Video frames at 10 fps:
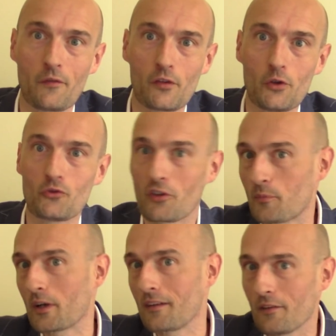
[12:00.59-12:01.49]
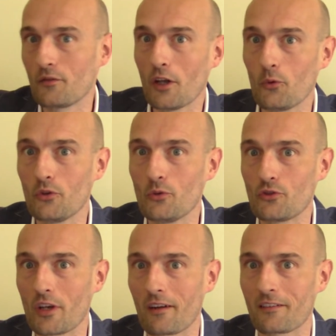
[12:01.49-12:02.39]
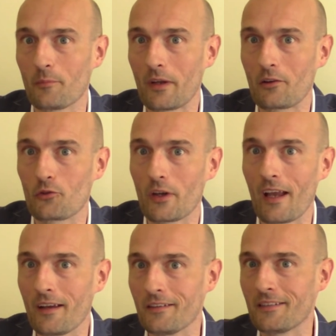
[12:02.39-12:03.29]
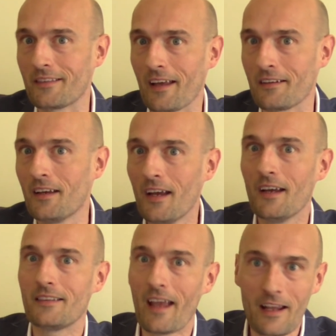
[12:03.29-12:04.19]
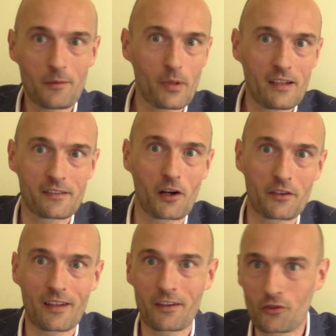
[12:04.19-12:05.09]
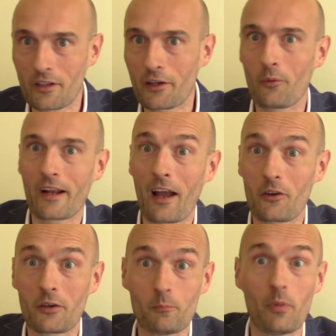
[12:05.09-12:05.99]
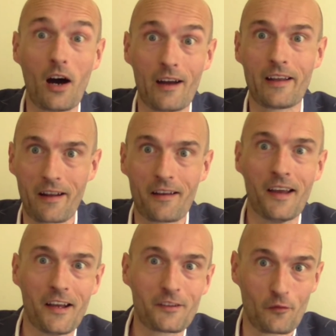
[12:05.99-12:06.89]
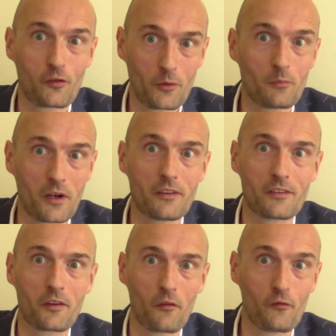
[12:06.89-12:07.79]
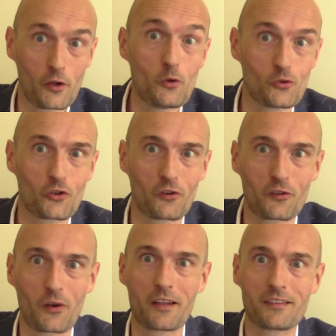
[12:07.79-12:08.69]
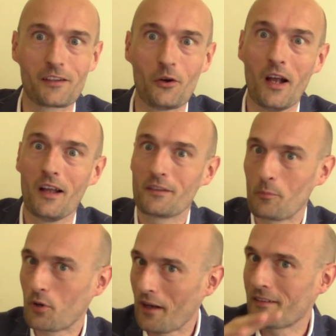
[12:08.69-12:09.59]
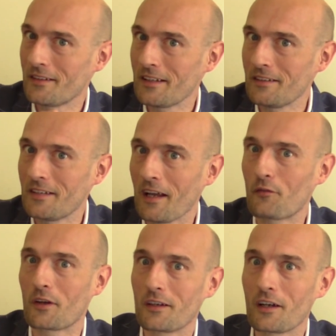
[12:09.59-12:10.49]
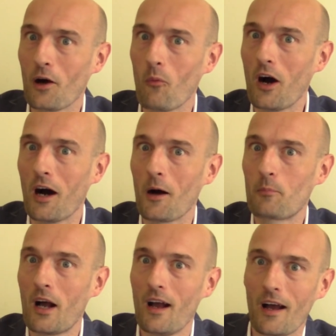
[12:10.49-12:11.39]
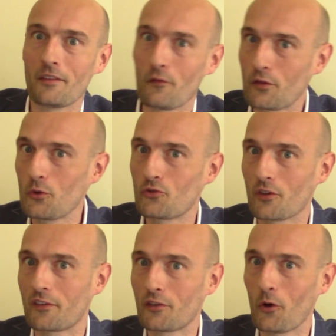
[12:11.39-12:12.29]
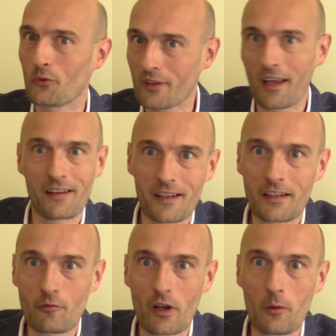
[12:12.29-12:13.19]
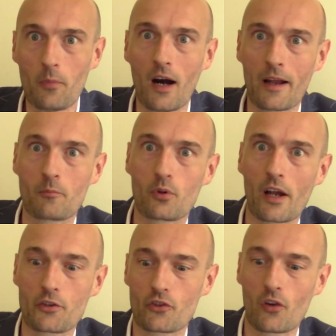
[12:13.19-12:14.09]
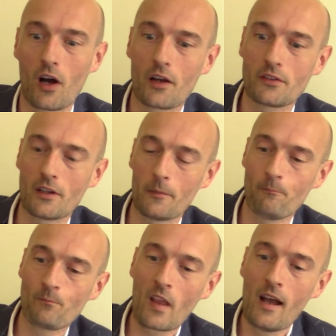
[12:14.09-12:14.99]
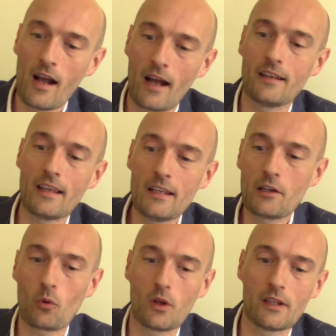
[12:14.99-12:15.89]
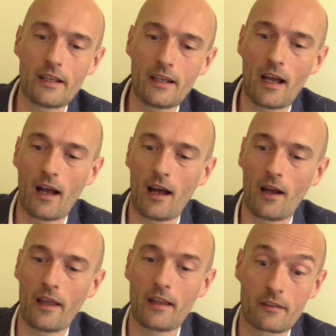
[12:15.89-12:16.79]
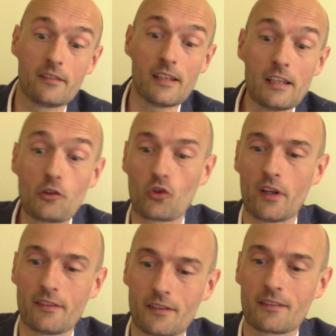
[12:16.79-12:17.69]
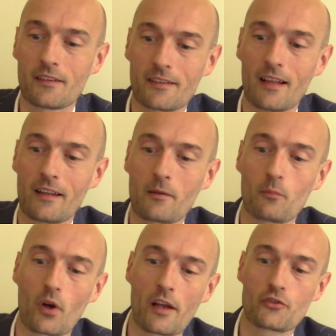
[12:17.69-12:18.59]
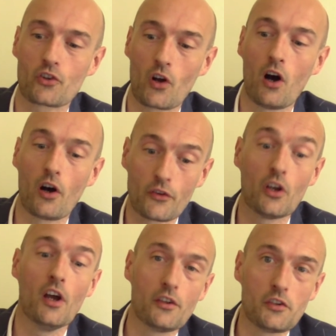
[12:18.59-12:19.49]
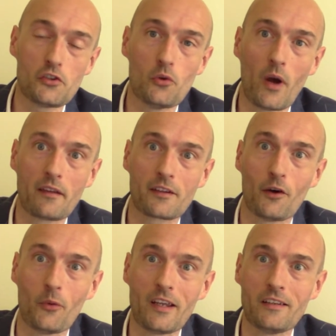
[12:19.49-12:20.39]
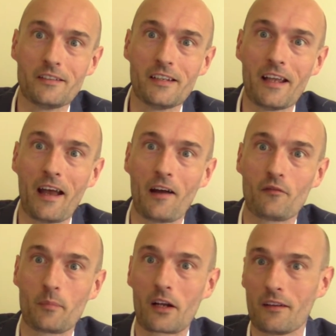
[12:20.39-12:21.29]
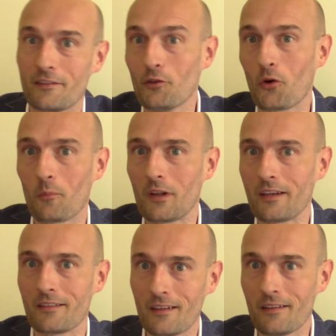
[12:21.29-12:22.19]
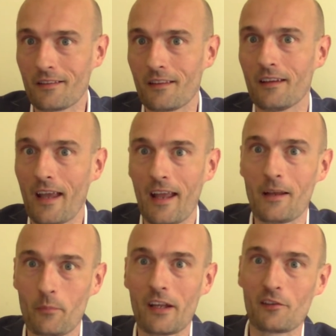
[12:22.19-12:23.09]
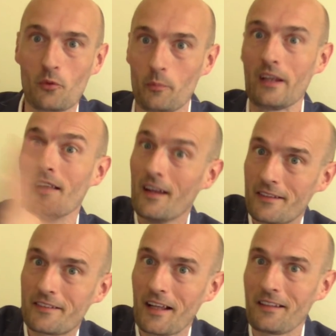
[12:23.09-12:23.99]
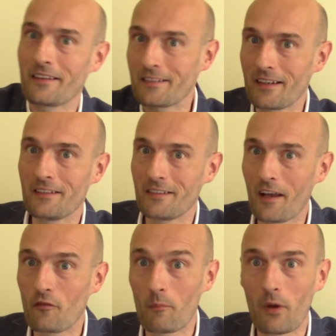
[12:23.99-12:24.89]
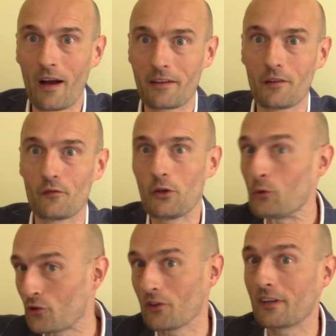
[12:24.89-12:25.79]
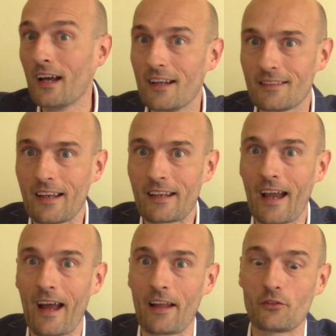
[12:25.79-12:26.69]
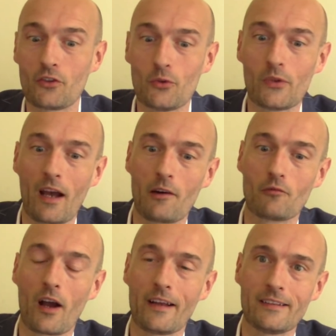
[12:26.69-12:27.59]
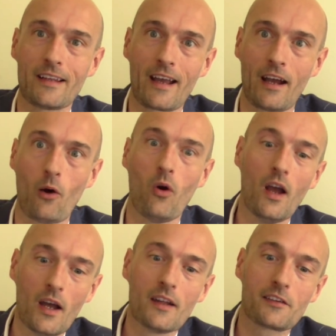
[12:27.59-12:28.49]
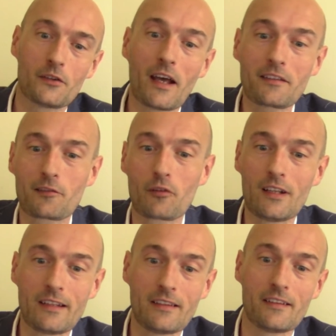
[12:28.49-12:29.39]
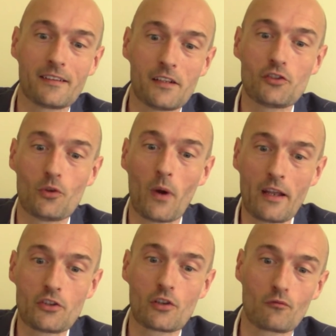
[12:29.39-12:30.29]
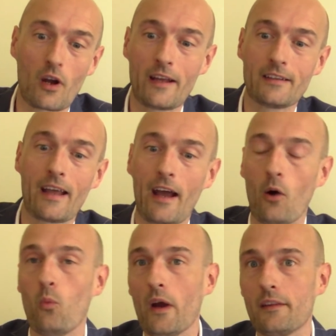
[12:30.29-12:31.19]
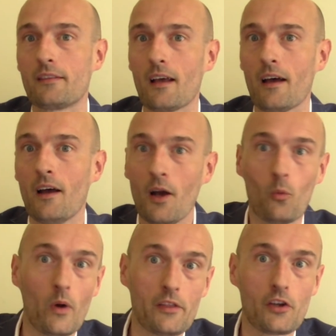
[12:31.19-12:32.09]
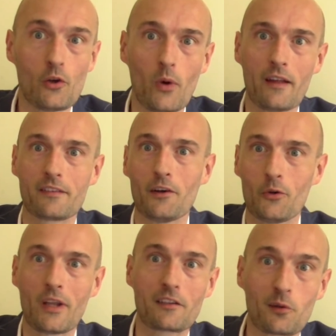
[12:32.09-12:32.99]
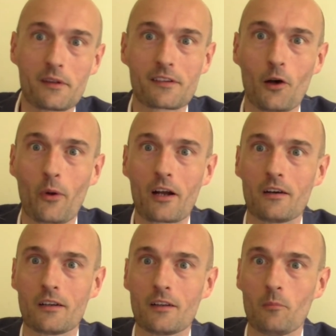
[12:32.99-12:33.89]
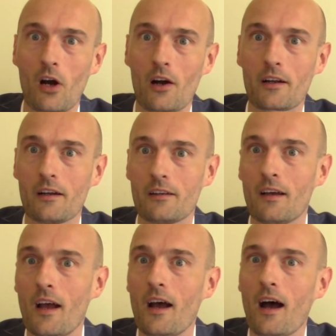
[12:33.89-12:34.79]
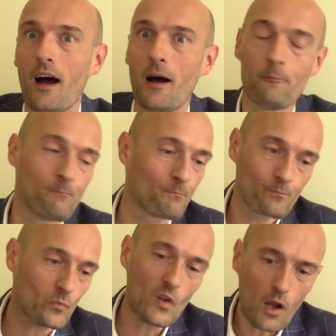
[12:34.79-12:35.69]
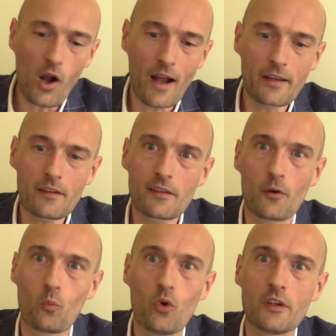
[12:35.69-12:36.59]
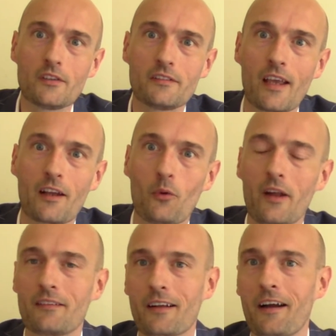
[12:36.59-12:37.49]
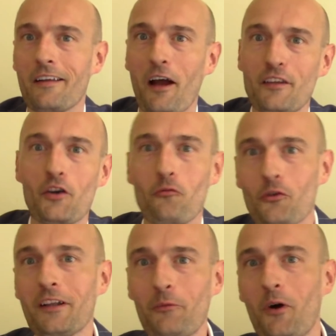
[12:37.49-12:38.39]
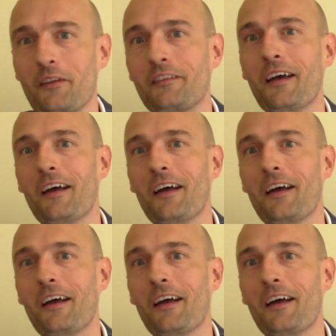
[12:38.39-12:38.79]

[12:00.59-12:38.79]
futures, because if no new shares have been created, then the APs aren't actually going out and buying the front-month futures, right? So the price of the ETF can go up and the futures don't get any real buying pressure on them. And equally, it decreases the selling pressure on the USO ETF, because normally the APs would be selling the ETF and buying the futures. They can't do that right now. So that's really the situation right now with USO. That's what's going on in the market. I guess one of the takeaways, like I don't really want